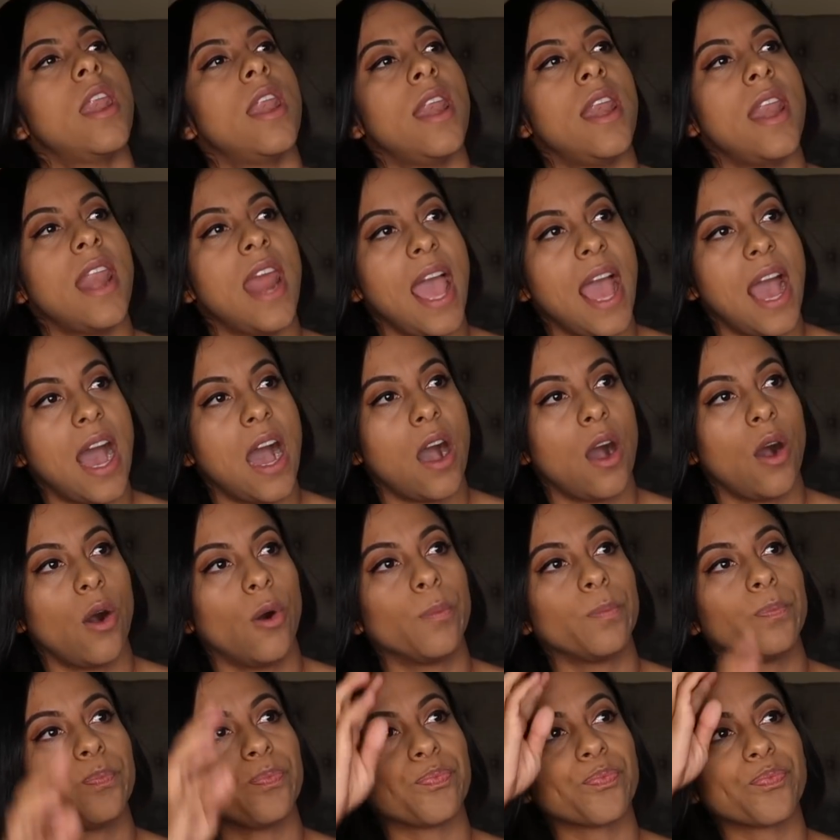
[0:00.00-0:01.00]

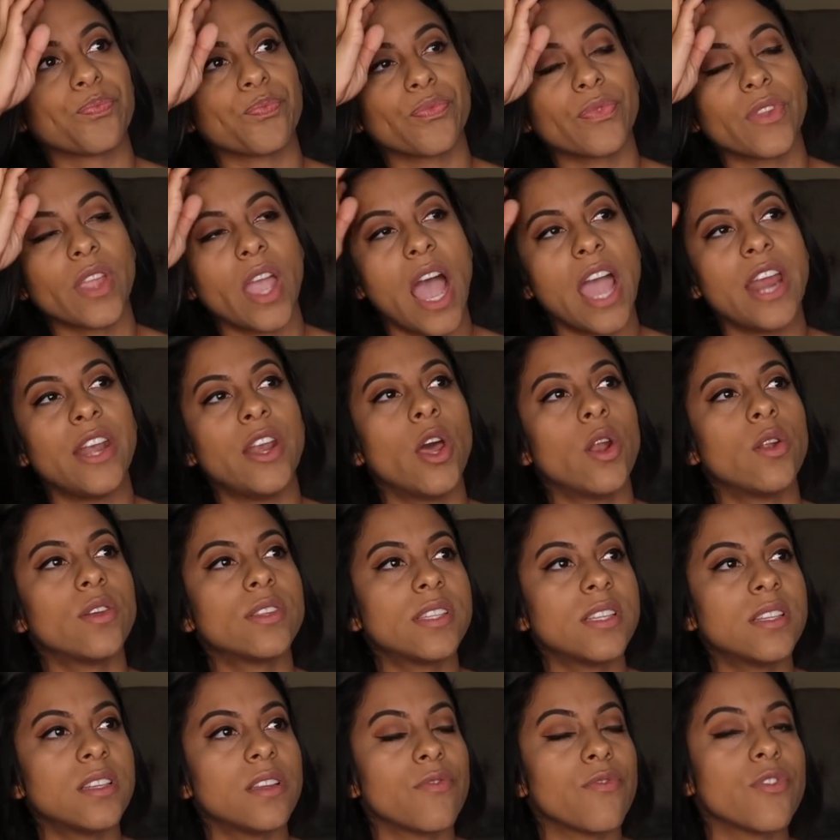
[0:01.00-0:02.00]
Now, I
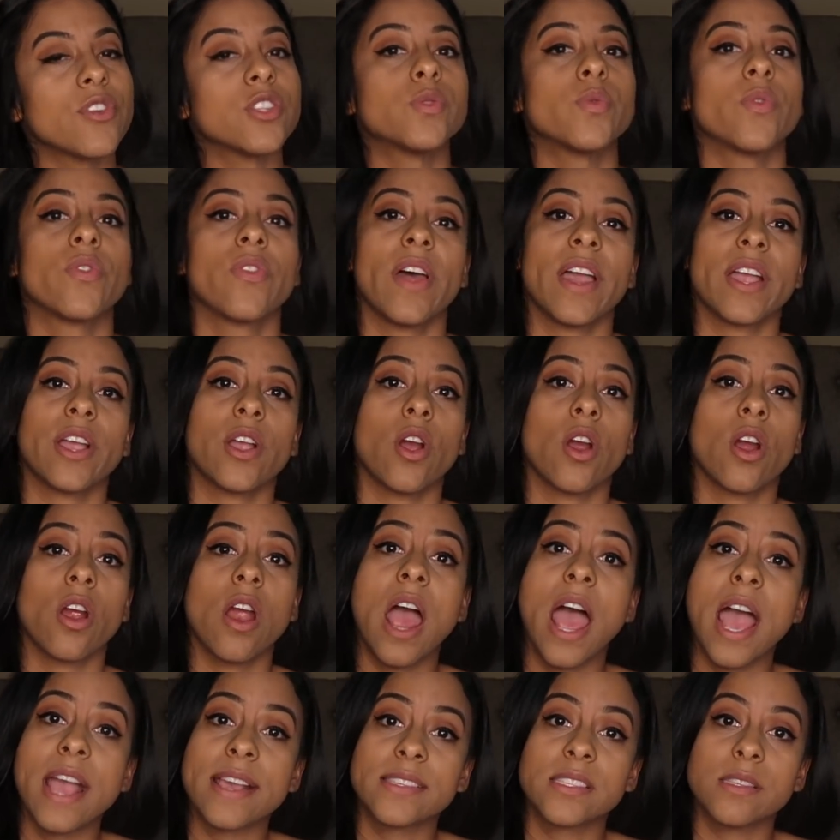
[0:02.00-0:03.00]
noticed a difference with like
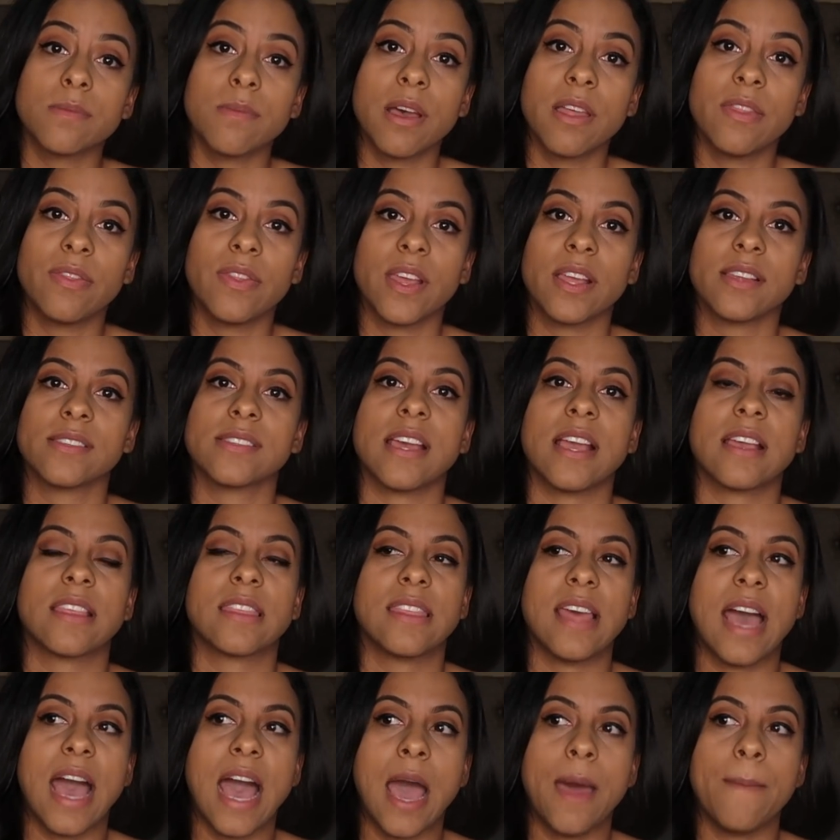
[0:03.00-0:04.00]
her eczema and things
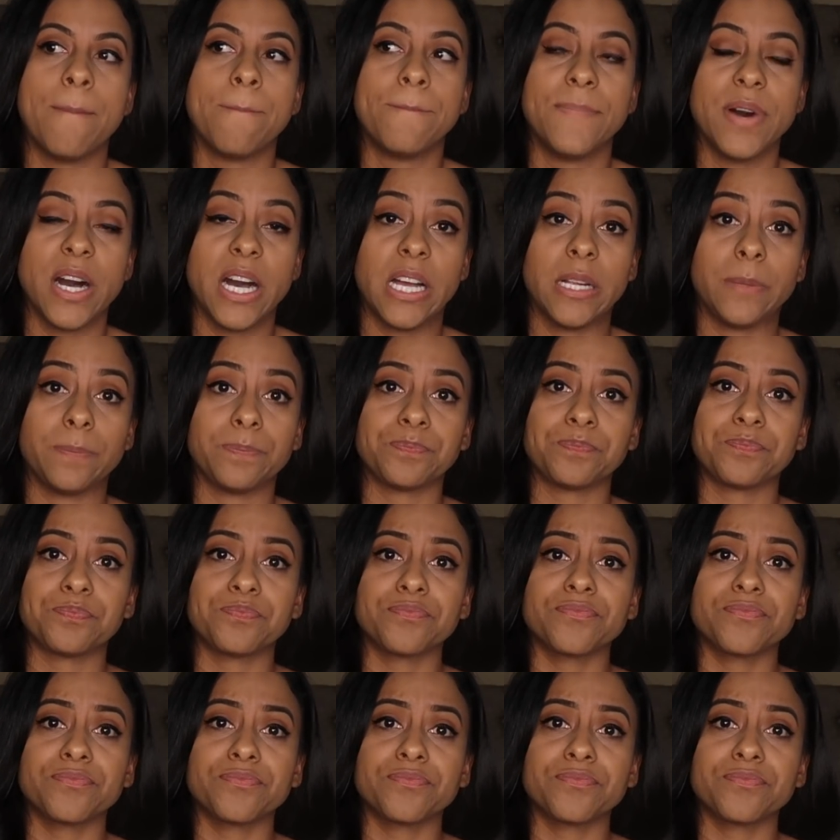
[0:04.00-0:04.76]
like that, but